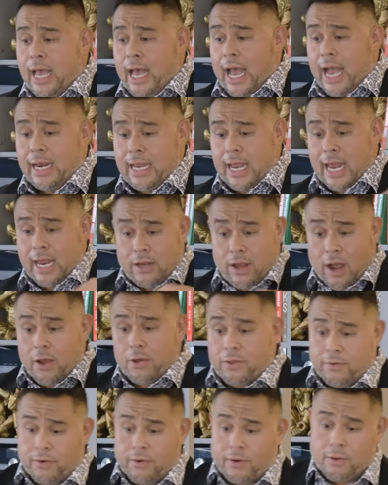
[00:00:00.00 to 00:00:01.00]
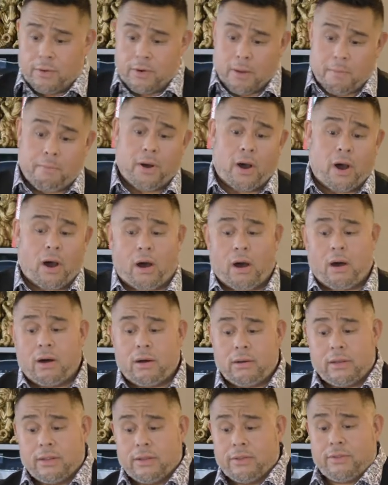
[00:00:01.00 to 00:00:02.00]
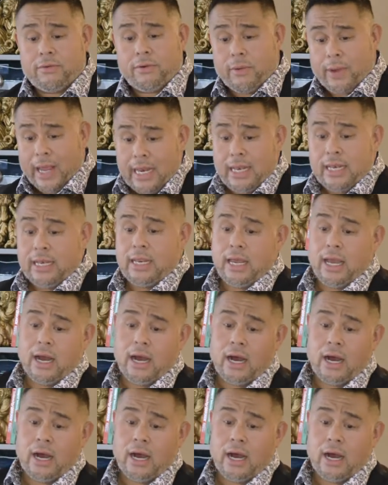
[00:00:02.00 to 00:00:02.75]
and it'd go through Nepal and through India,